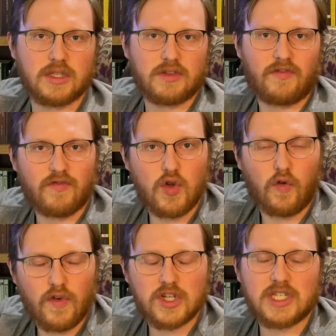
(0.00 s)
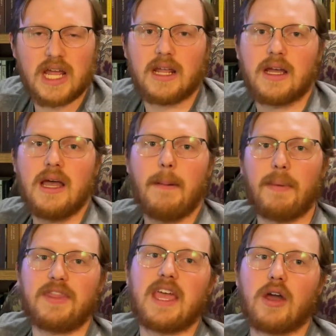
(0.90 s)
new fish tank,
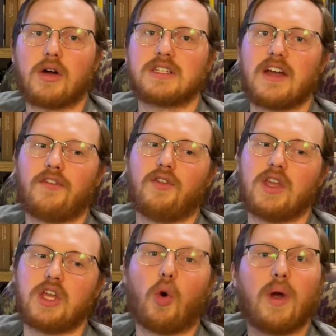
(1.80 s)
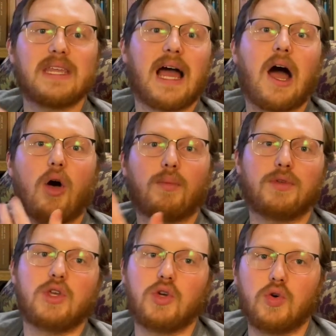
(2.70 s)
but they are definitely going to help
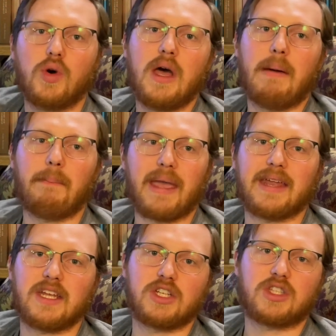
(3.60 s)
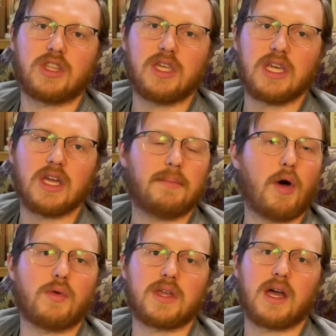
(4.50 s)
you manage the
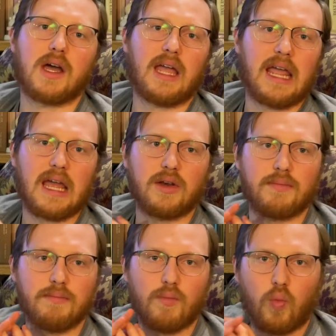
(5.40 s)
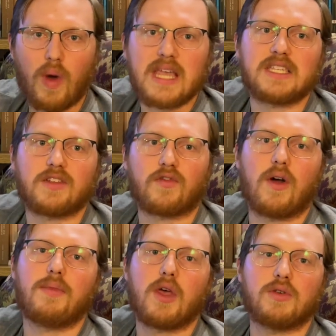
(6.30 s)
ammonia and waste
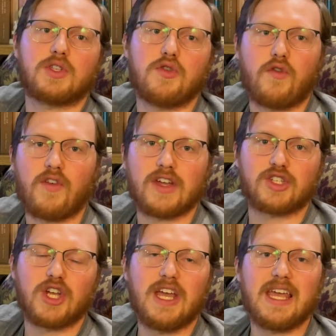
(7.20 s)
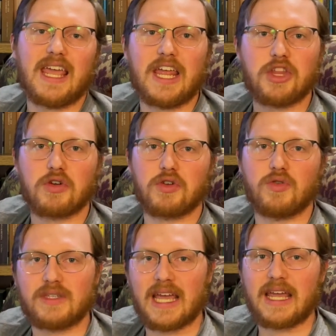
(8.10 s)
from those new fish in your
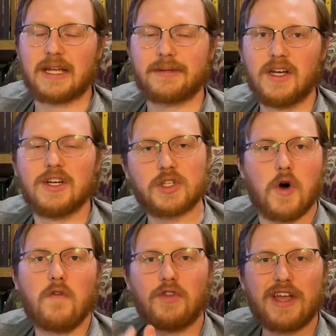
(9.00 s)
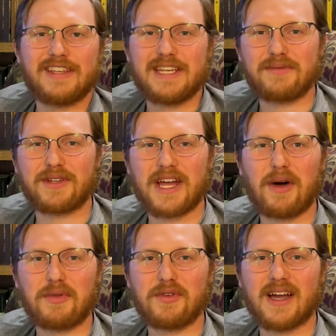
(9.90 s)
new tank. So hopefully I was able to
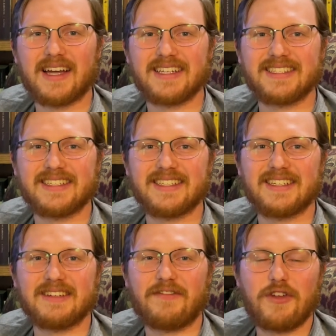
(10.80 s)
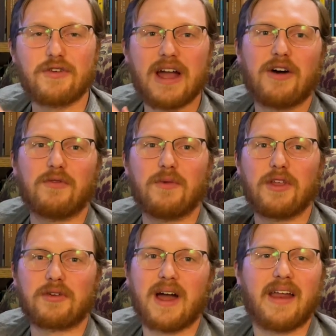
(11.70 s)
help you guys figure out
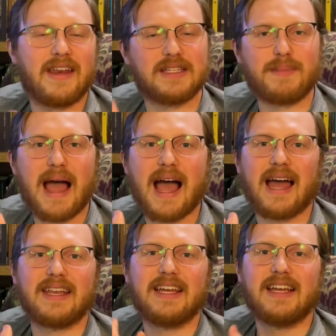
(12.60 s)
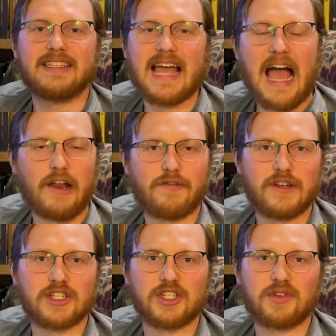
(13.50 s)
whether or not it is bad to add
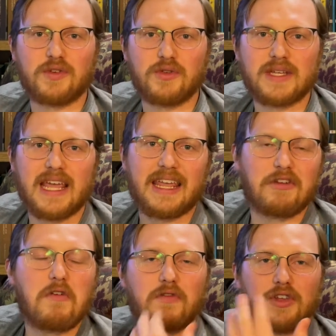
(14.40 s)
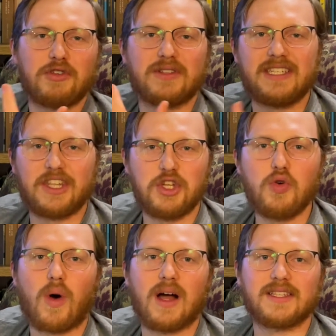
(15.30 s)
fish into a new tank, and hopefully you can see the
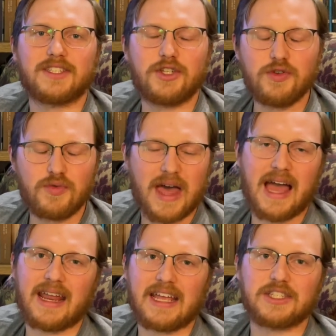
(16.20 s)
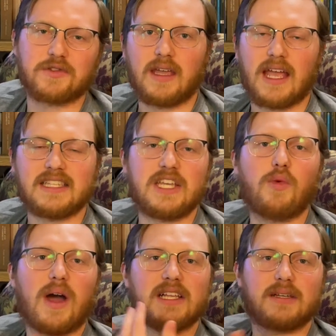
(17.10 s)
nuance to that answer and see
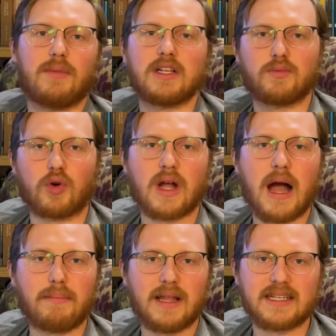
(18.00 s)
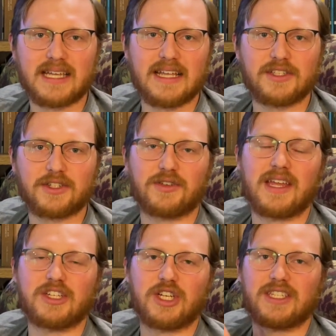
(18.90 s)
why it's a much more complex answer
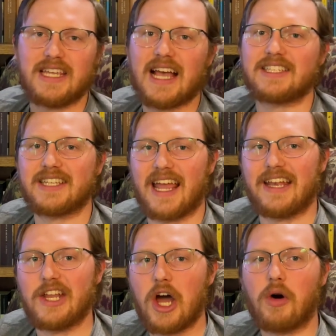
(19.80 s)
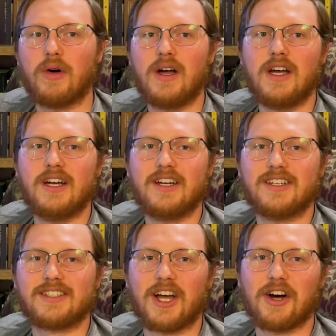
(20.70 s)
than just yes and no.
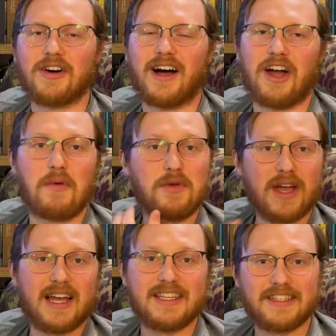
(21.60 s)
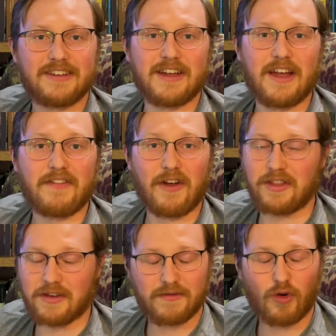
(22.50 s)
So I hope you guys found
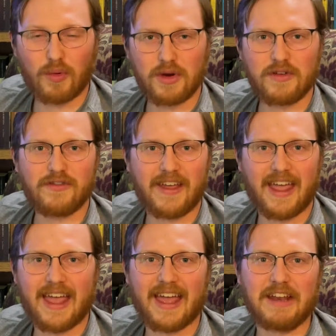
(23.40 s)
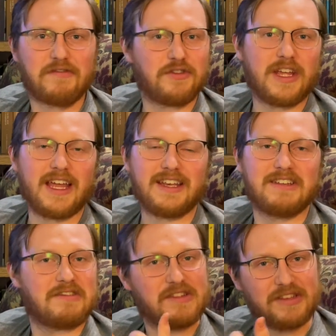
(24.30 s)
it informative, and if you did,
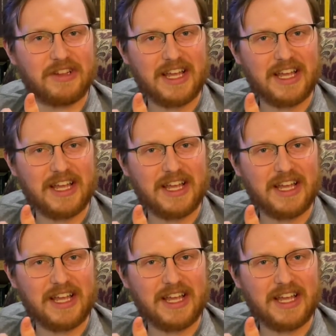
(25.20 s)
like